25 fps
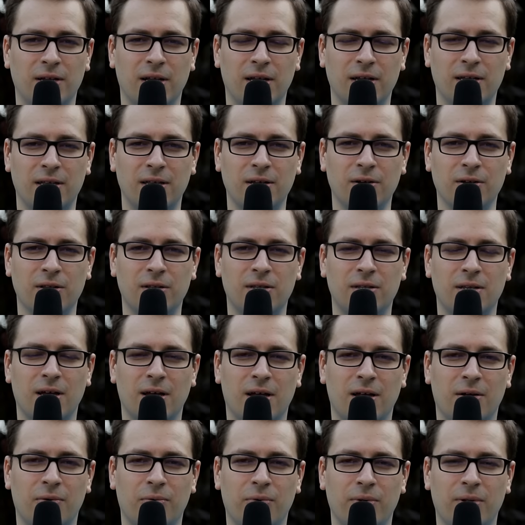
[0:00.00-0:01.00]
Like, he
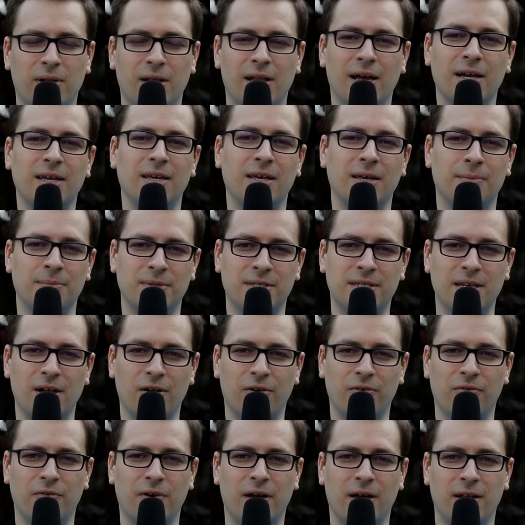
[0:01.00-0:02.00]
got lucky
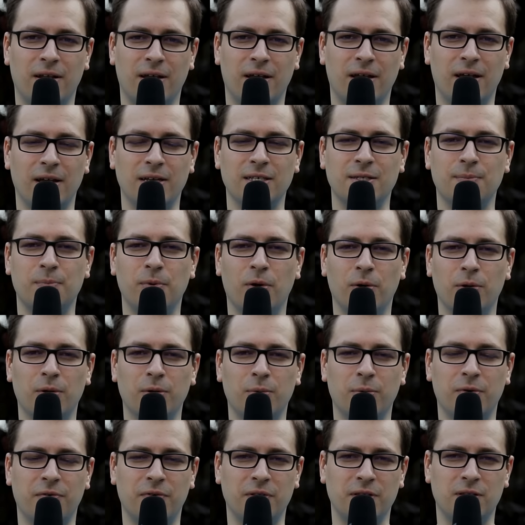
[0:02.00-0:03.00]
himself and exploded
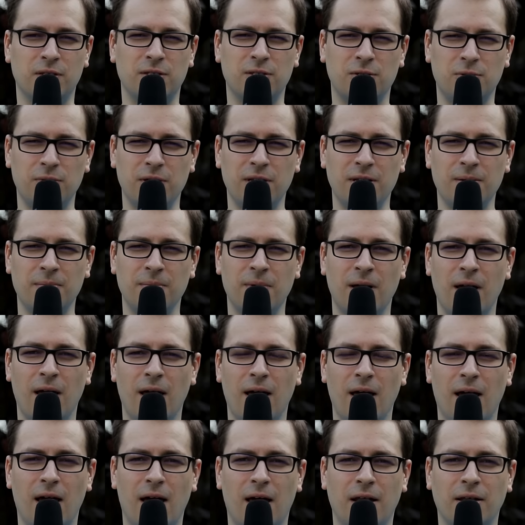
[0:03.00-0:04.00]
with his stream,
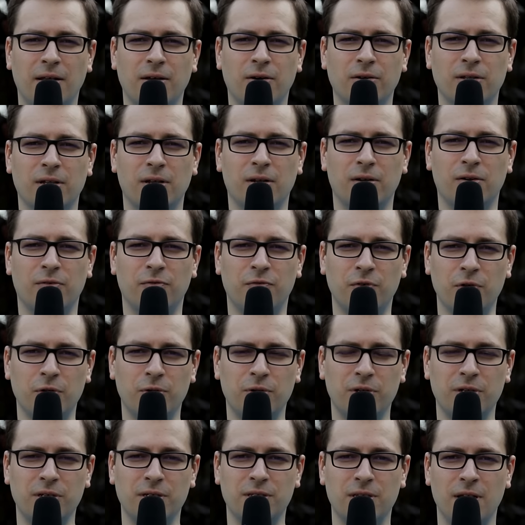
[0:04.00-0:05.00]
and he got a lot of
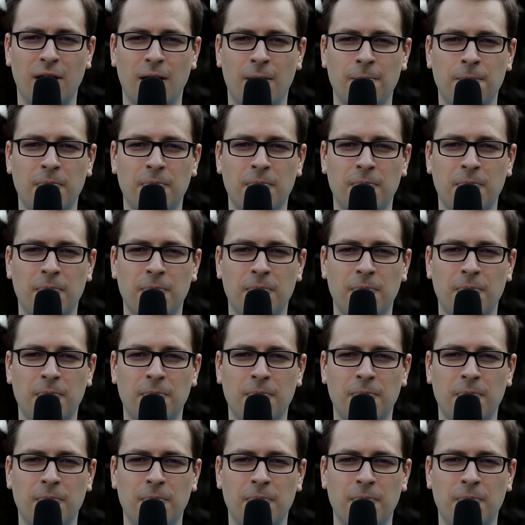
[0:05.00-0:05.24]
viewers.